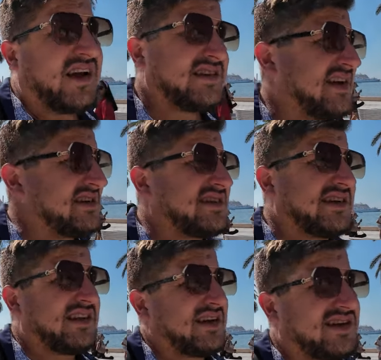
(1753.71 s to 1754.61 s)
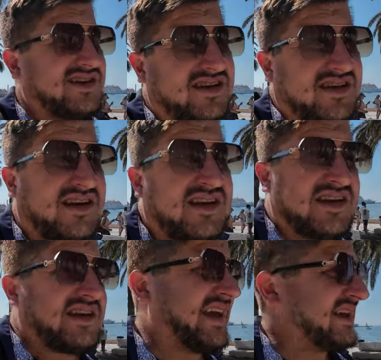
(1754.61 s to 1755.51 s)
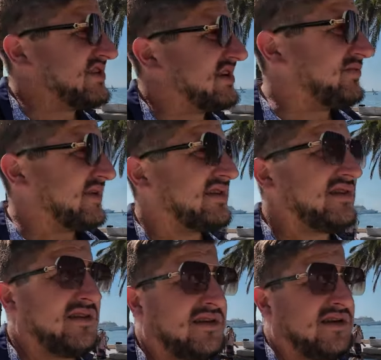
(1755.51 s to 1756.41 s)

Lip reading: It tasted like ketchup with